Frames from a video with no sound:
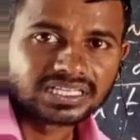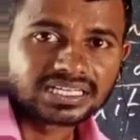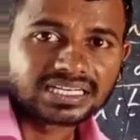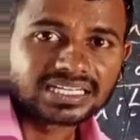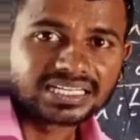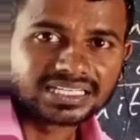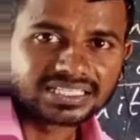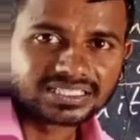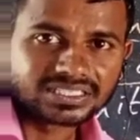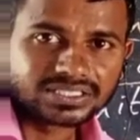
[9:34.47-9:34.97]

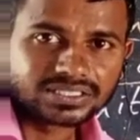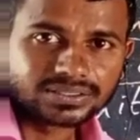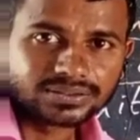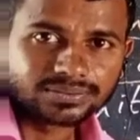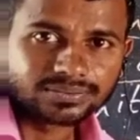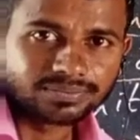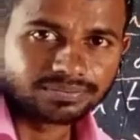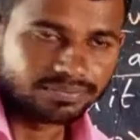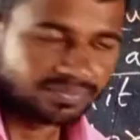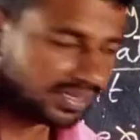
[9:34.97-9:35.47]
rays,
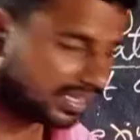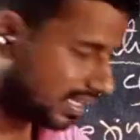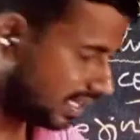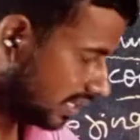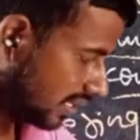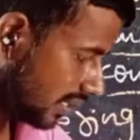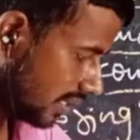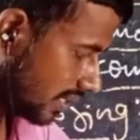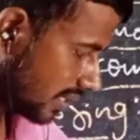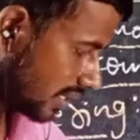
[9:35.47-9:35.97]

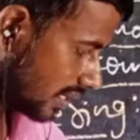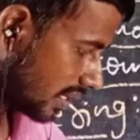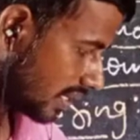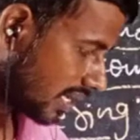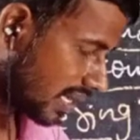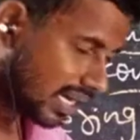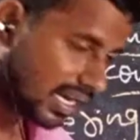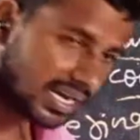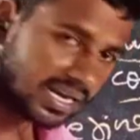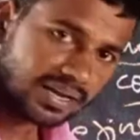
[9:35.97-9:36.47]
mean
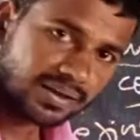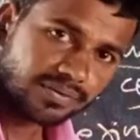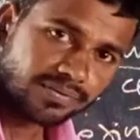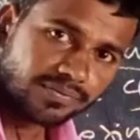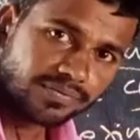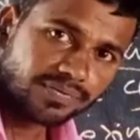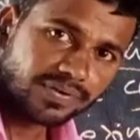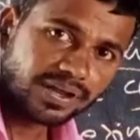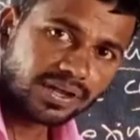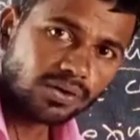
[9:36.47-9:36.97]

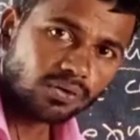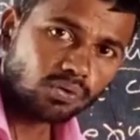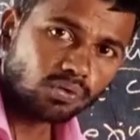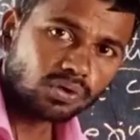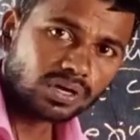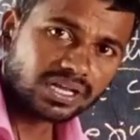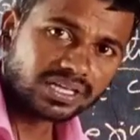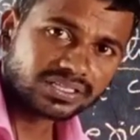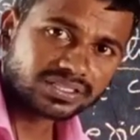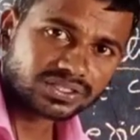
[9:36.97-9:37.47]

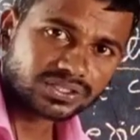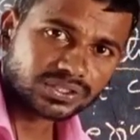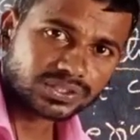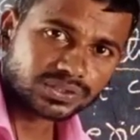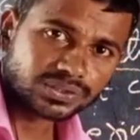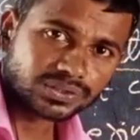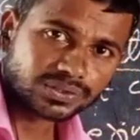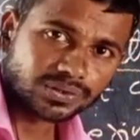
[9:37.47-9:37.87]
wavelengths